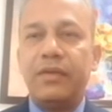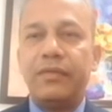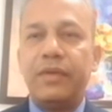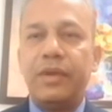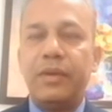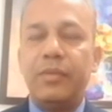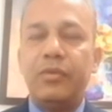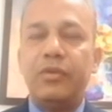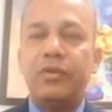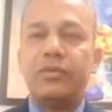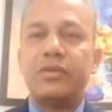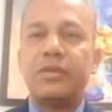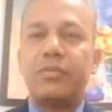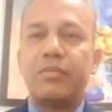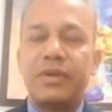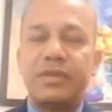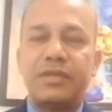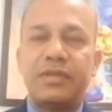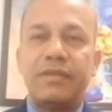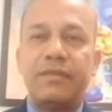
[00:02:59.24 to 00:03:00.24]
of
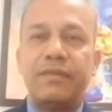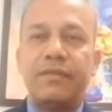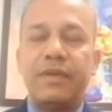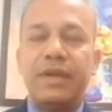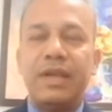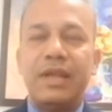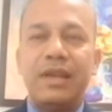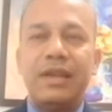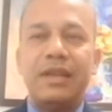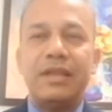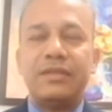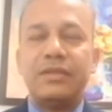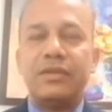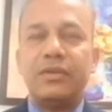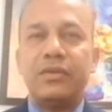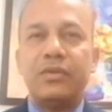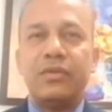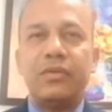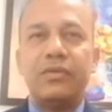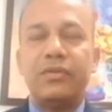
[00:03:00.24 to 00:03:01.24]
immunosuppressive illness,
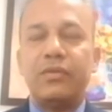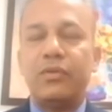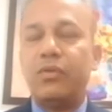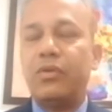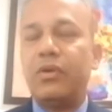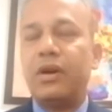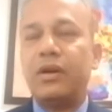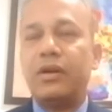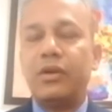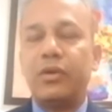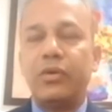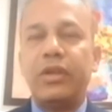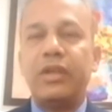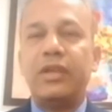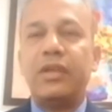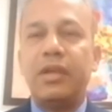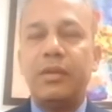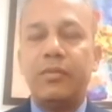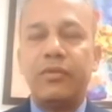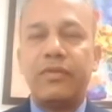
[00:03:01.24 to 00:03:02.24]
who are undergoing
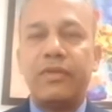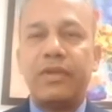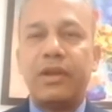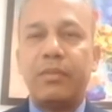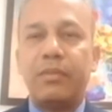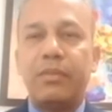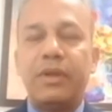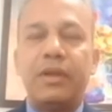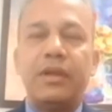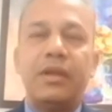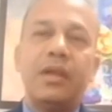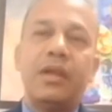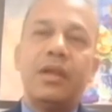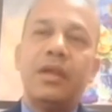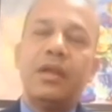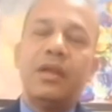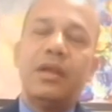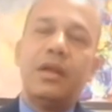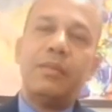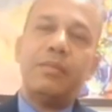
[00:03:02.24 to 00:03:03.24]
chemotherapy,
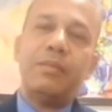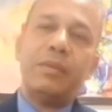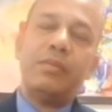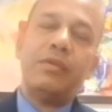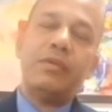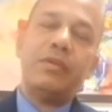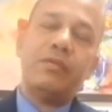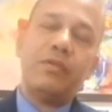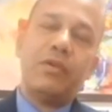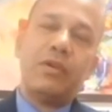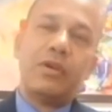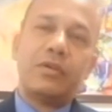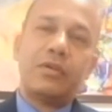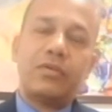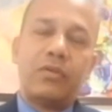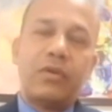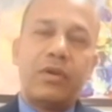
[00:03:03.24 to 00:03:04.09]
people who have got